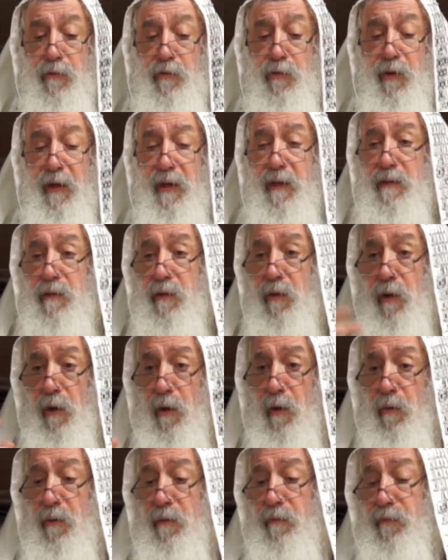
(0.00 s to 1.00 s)
trees
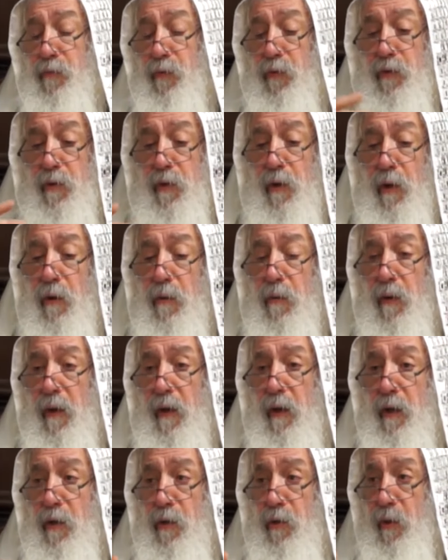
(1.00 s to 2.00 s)
grow and food grow,
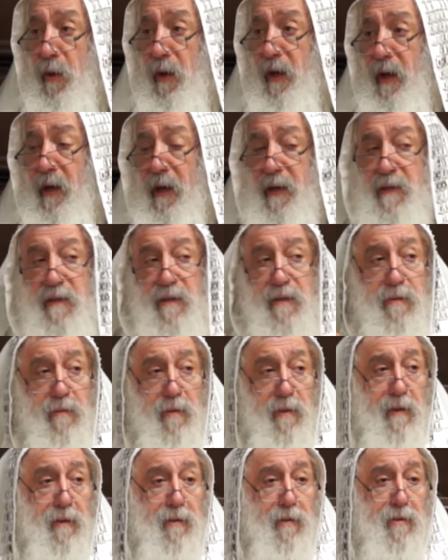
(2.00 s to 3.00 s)
you are a
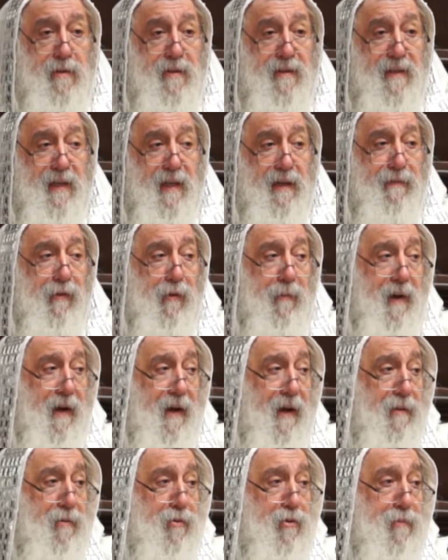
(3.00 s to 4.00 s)
stolen. You steal from
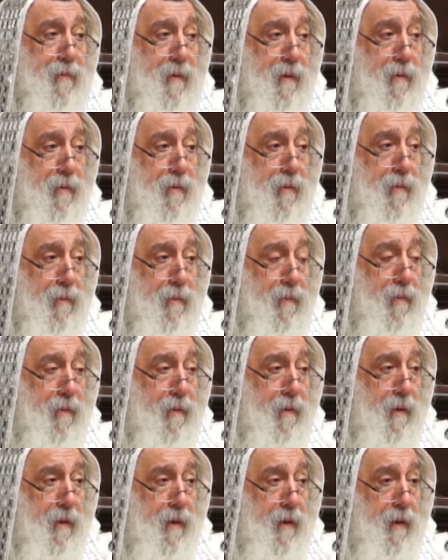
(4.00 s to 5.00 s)
HaKadosh Baruch Hu.
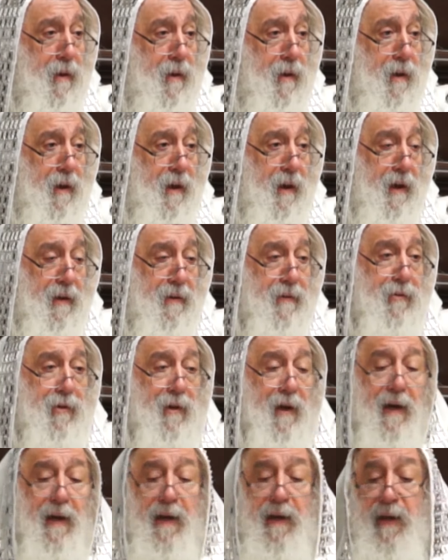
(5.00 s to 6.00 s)
And
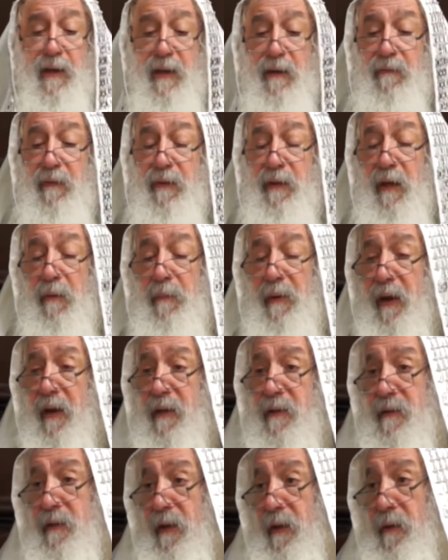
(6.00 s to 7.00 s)
you are a ganav. The
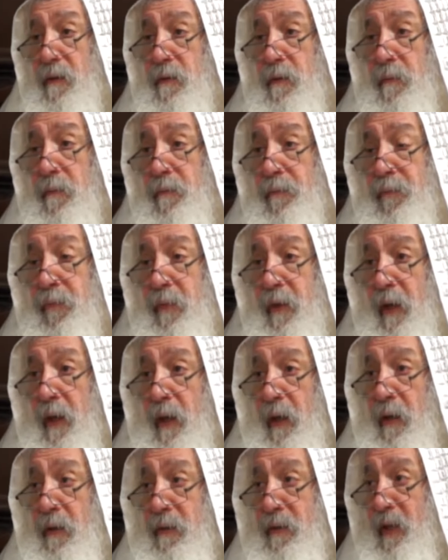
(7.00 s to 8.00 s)
Gemara said
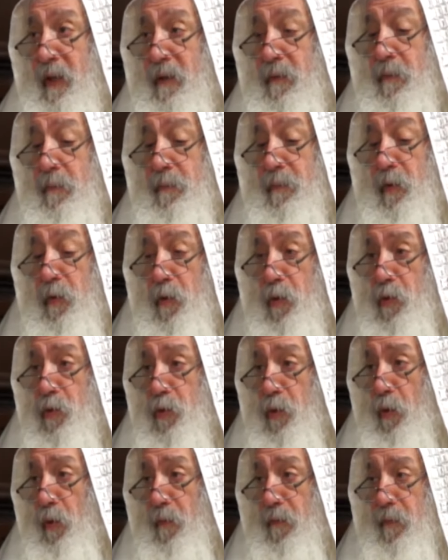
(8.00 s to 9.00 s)
that
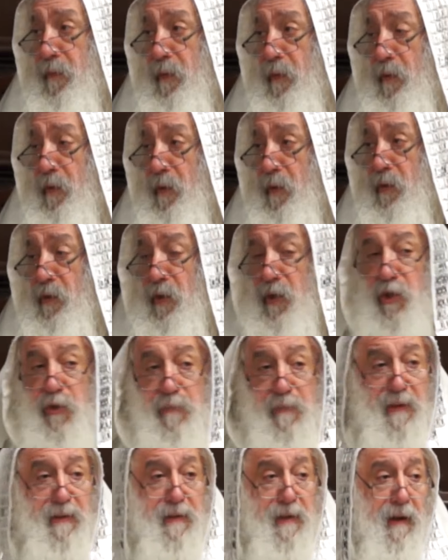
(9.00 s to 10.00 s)
because of the
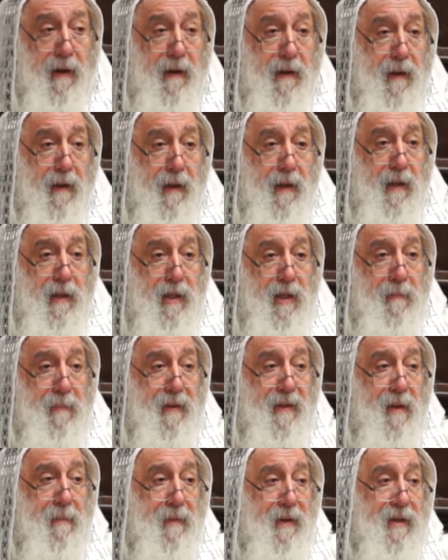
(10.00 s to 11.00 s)
Shemitah, the
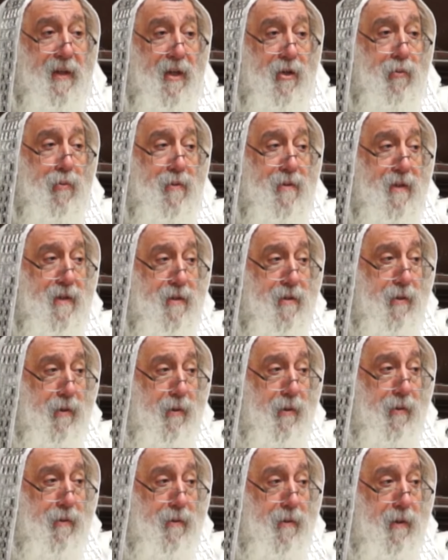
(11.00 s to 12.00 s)
Beit HaMikdash was
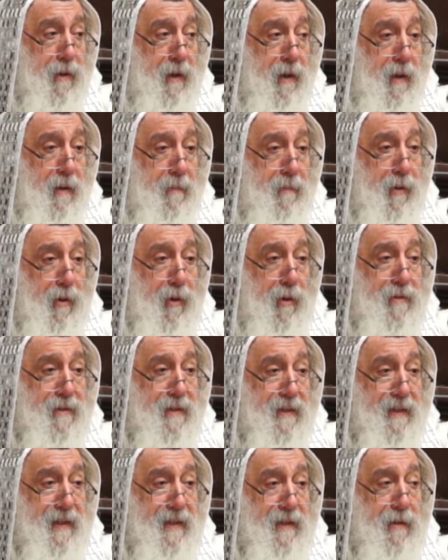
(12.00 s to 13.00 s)
destroyed, because
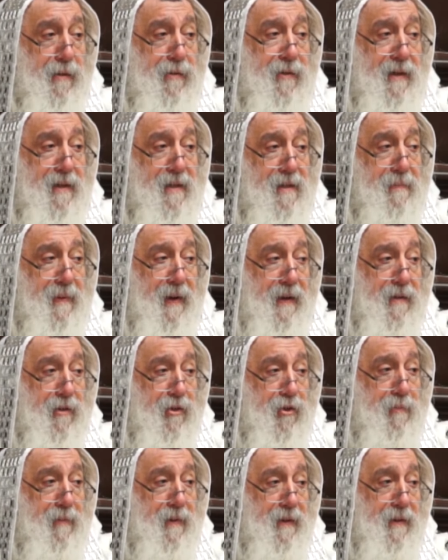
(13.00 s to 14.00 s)
they did not respect the
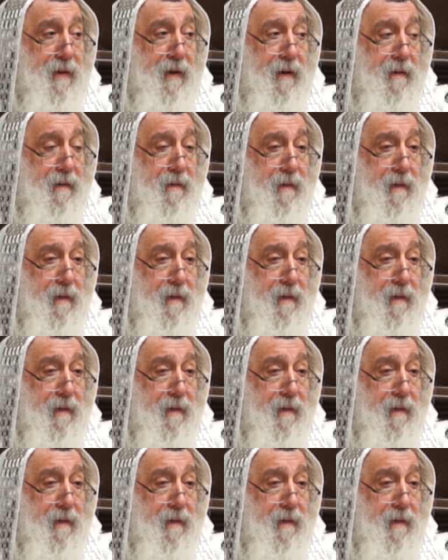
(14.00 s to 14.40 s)
Shemitah.